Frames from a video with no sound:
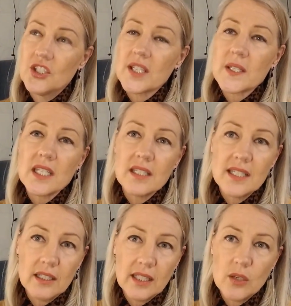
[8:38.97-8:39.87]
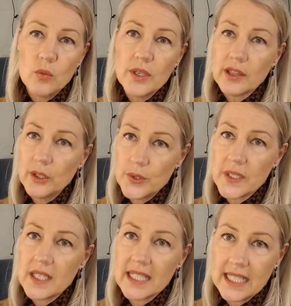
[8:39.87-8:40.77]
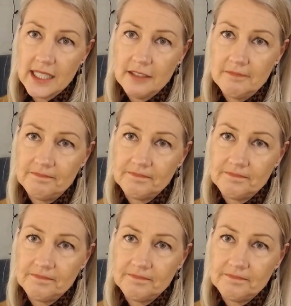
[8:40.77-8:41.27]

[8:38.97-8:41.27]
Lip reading: just in dealing with loose skin.